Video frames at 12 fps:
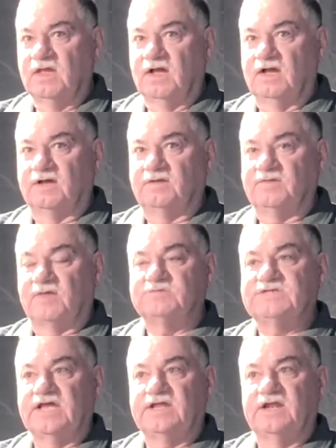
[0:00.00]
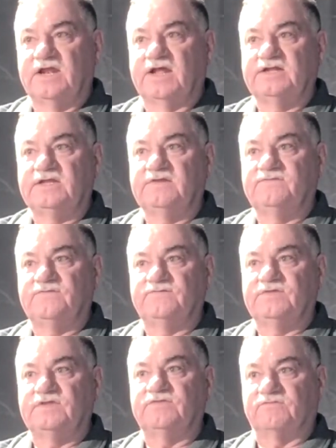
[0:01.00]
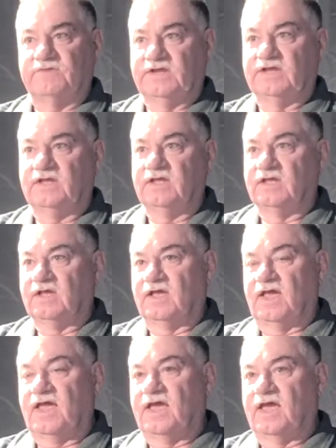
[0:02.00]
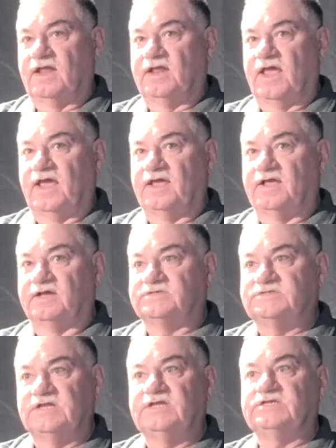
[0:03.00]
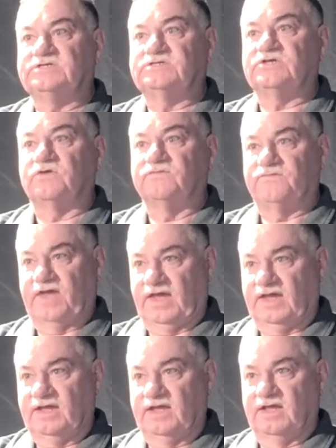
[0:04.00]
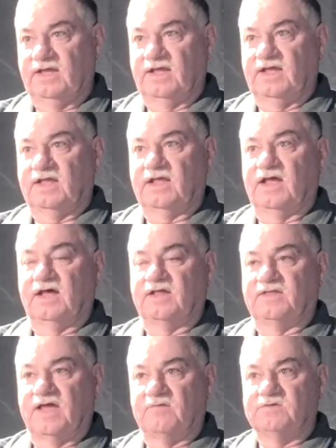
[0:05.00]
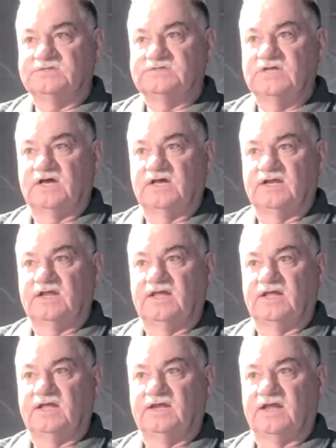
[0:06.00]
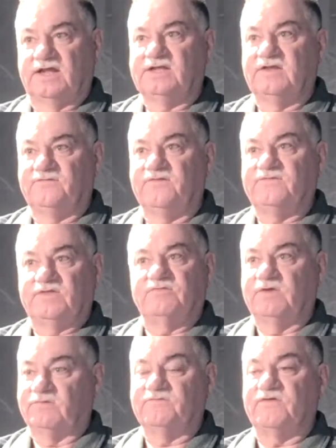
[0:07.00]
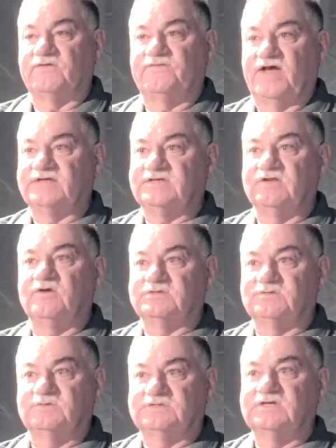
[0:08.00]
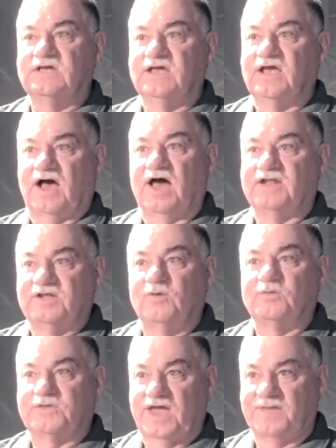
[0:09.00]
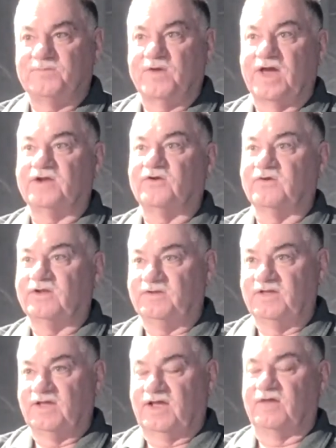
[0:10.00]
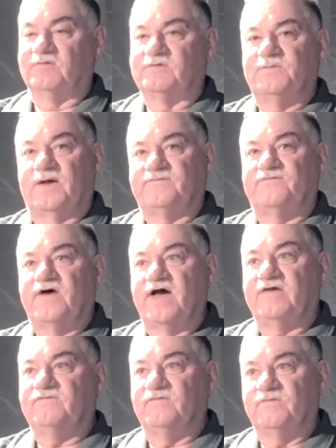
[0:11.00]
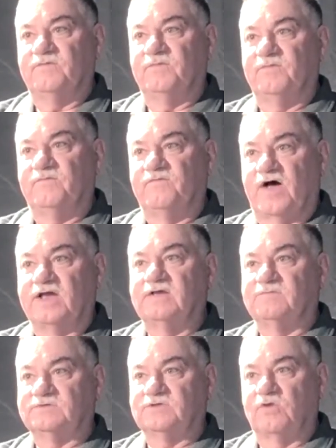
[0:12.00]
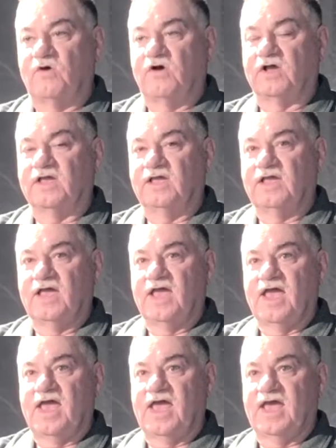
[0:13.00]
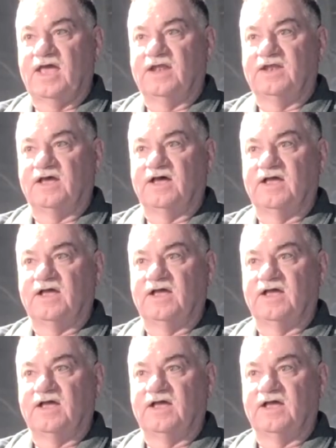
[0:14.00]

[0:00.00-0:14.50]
that was taken in 1953 and a city survey that was done in 1953. It was very fascinating because it was on the old typewriter, and it was about 5 volumes long. And